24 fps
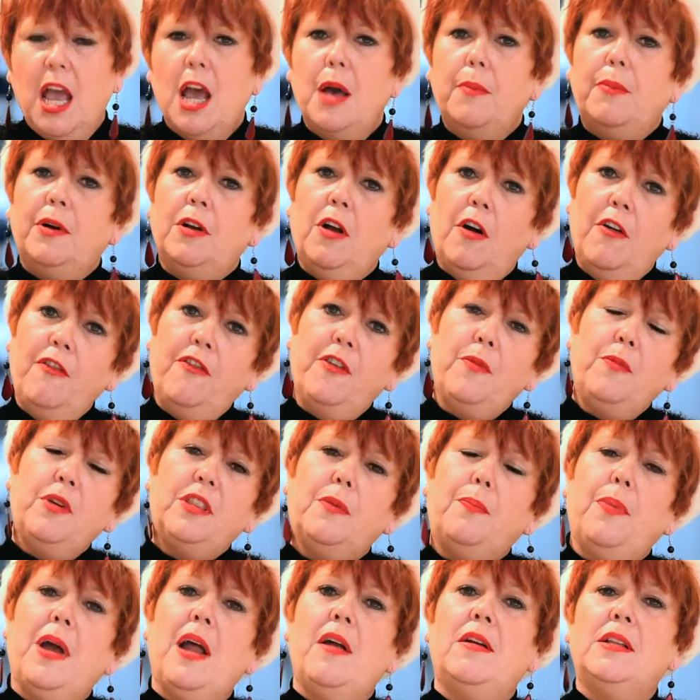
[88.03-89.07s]
But often with the
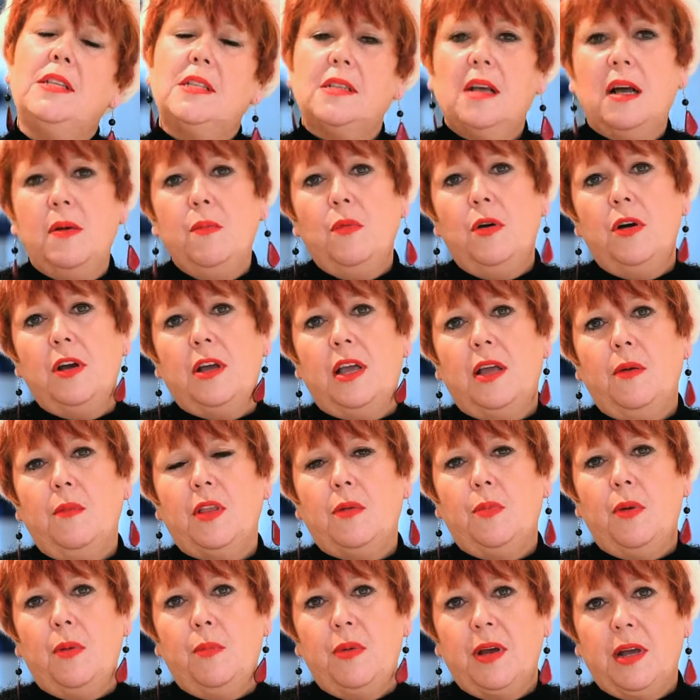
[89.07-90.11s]
parents I'm working
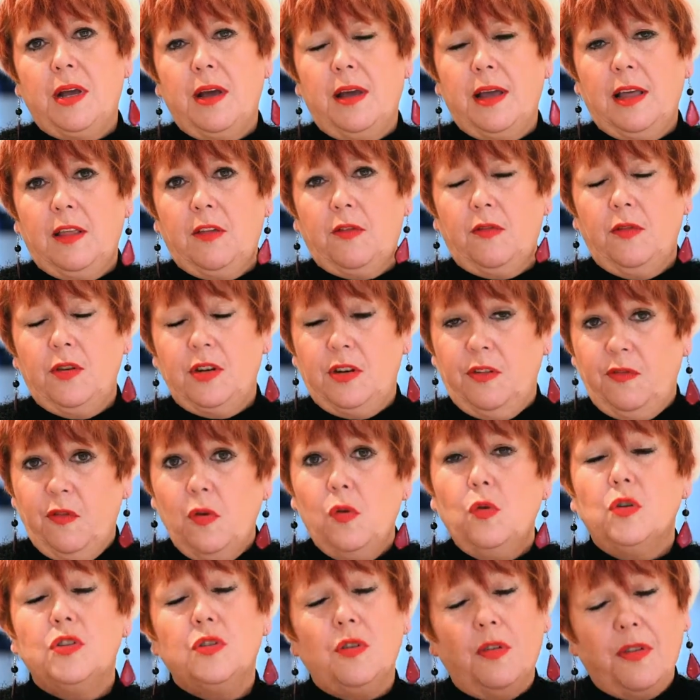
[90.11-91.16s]
with when we're going through a
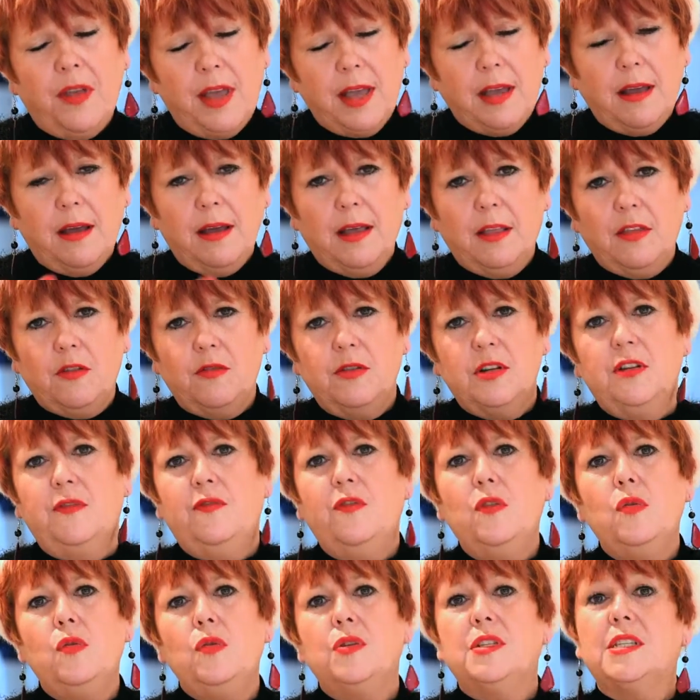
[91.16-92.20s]
divorce, or they're going through a
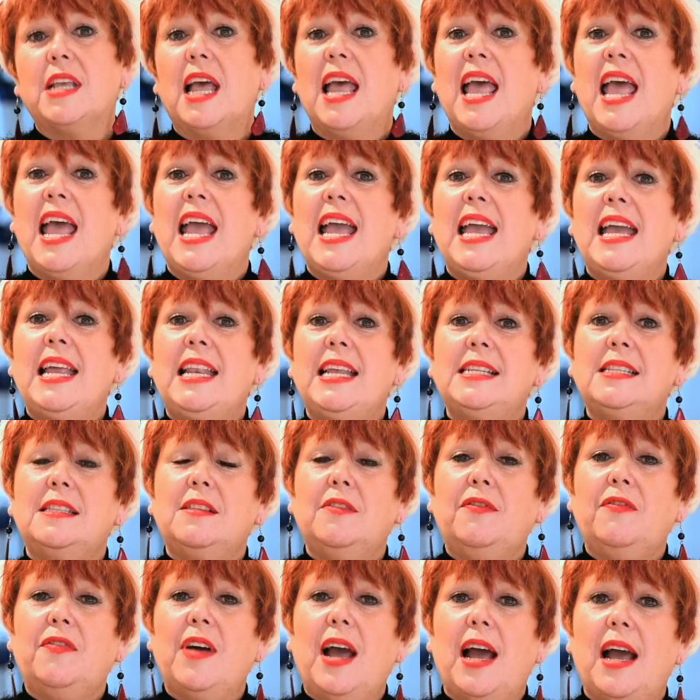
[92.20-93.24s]
divorce, it is the
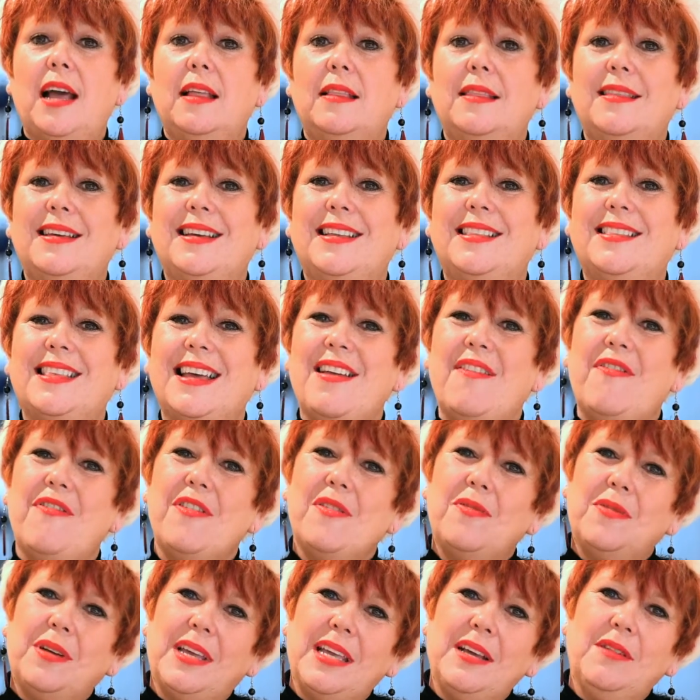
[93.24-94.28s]
fact that they
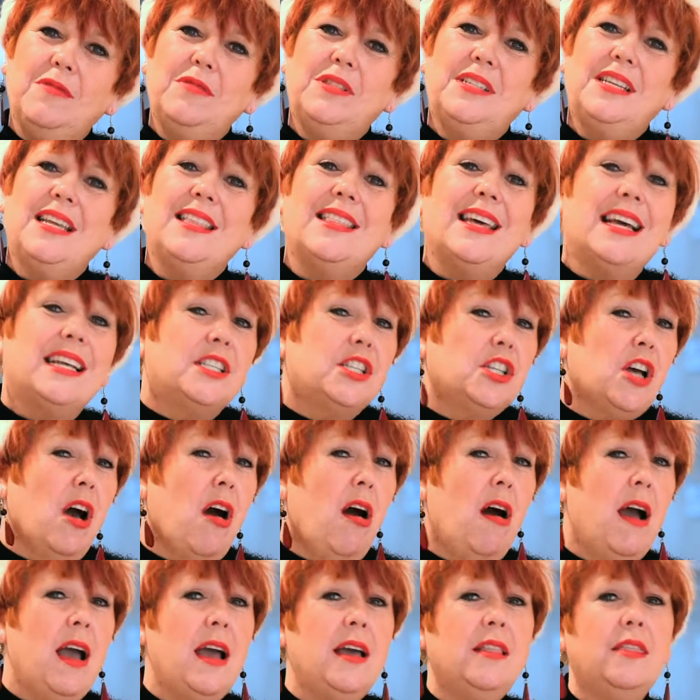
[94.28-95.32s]
feel guilty, they're
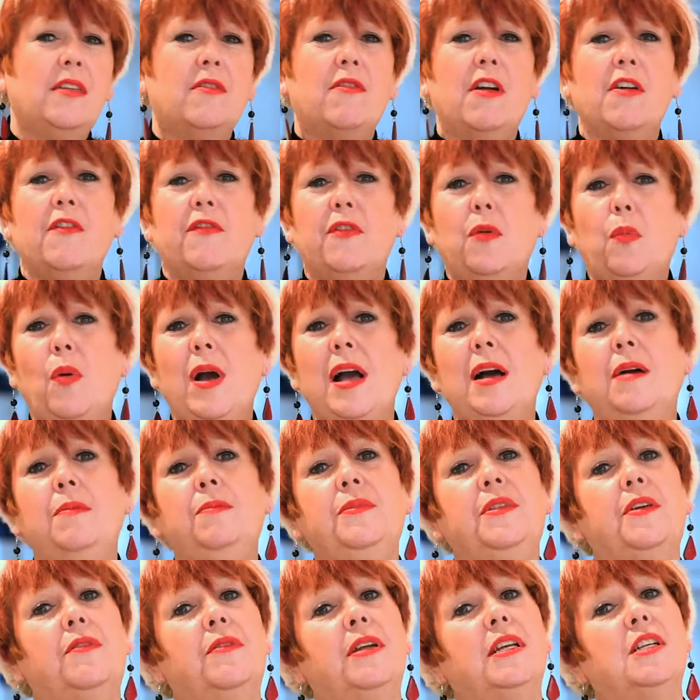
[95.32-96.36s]
tired, they're
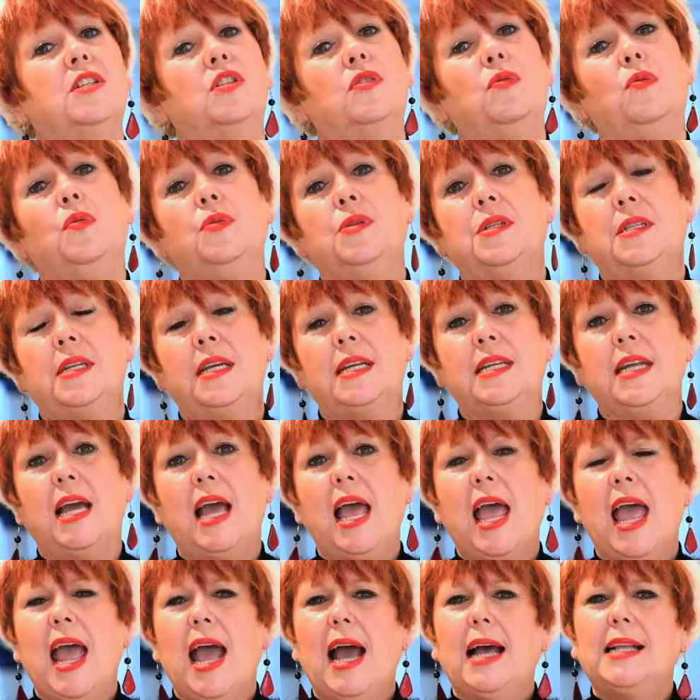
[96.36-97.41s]
overwhelmed, they're exhausted,
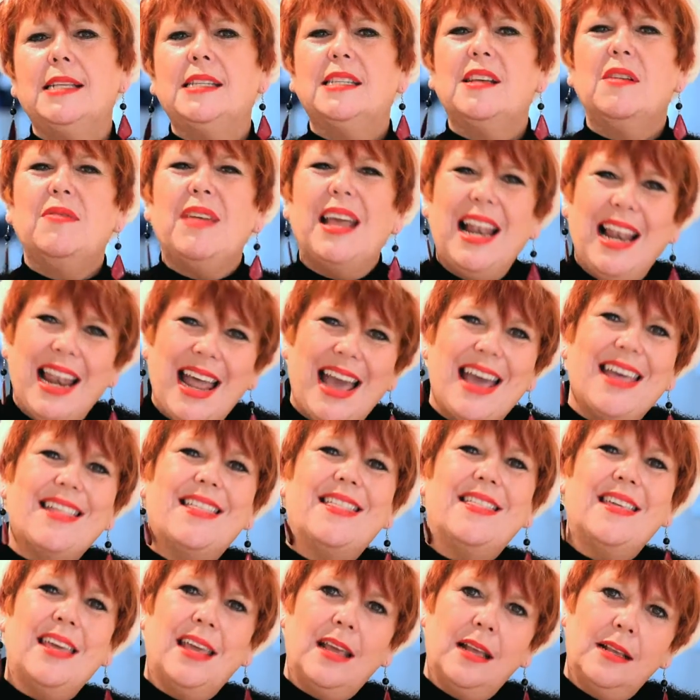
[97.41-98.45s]
and so they
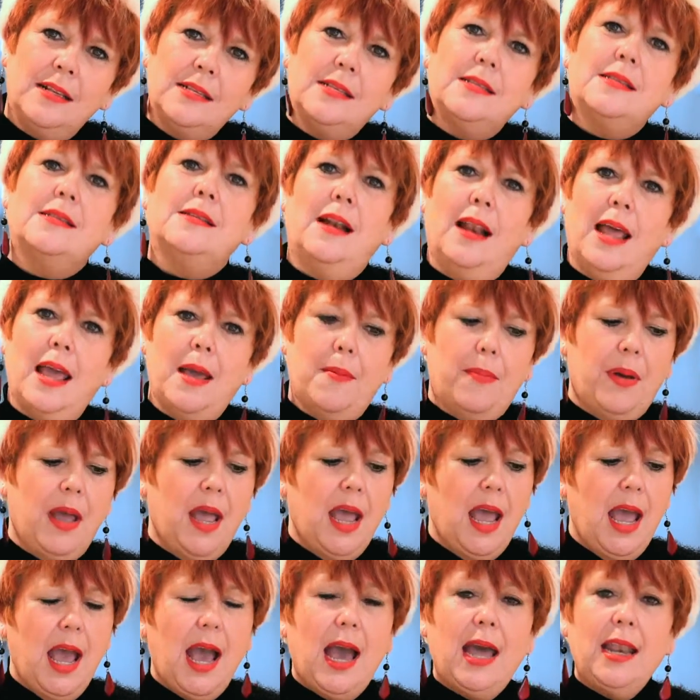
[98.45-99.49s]
let things slip.
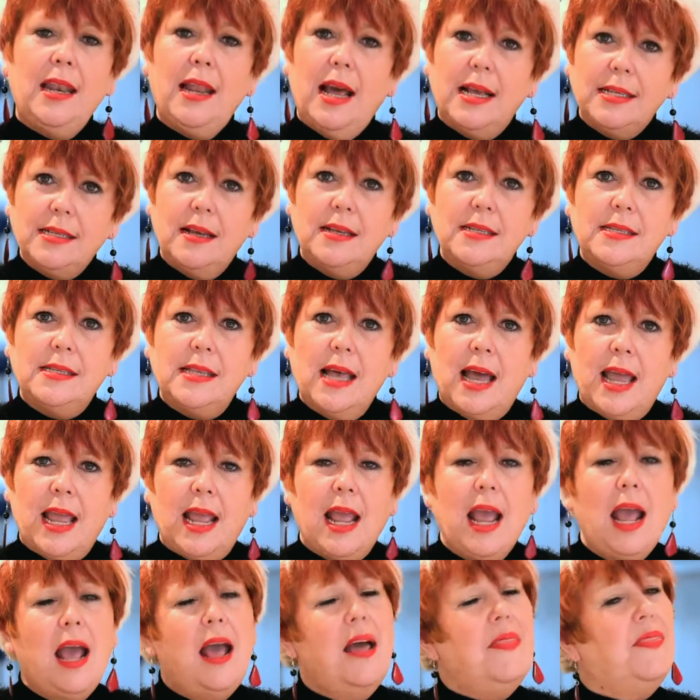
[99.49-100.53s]
And as I say,
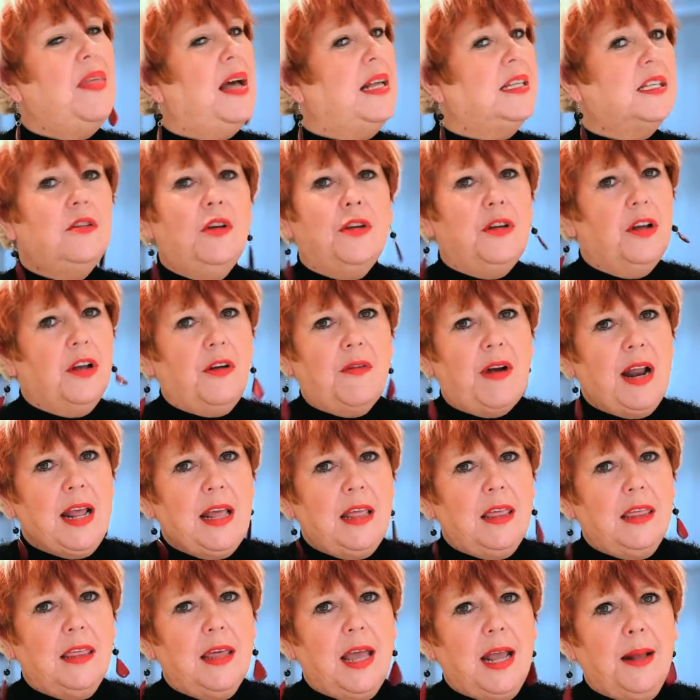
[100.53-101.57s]
that's not a great
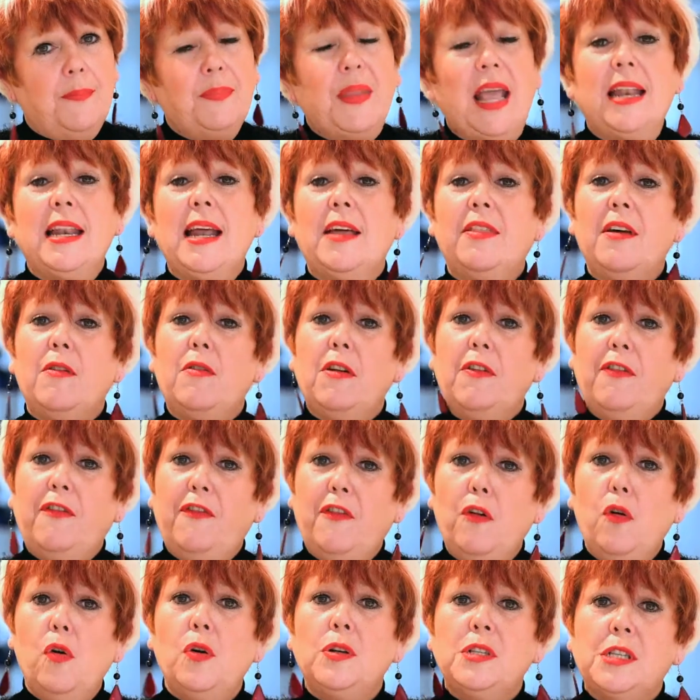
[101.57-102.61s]
thing. Now, there are
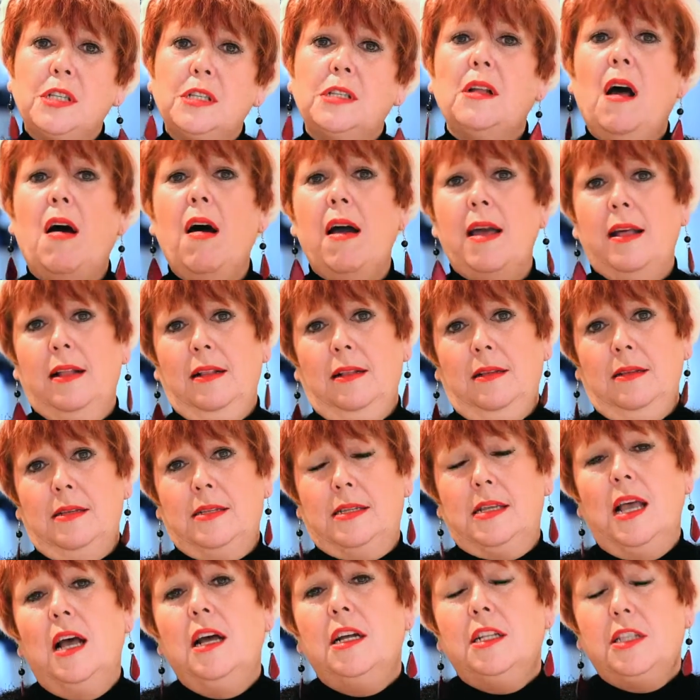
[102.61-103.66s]
4
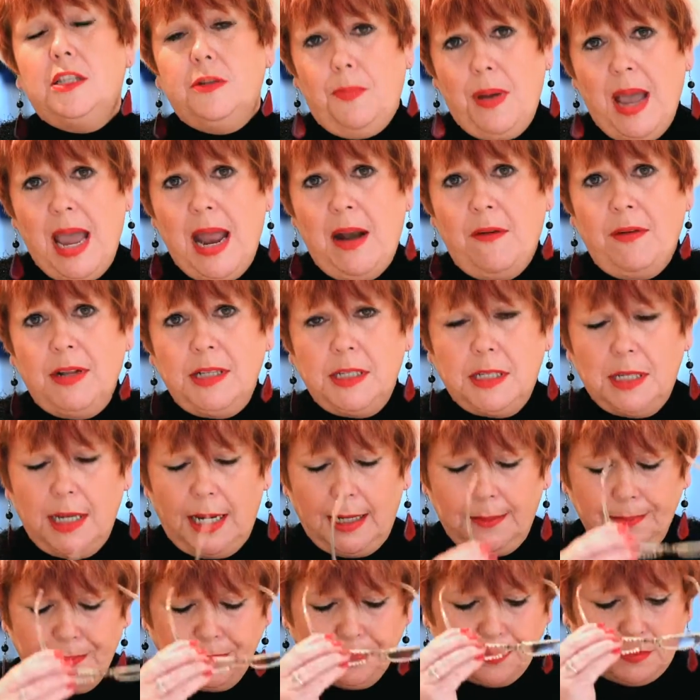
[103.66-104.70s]
styles to parenting.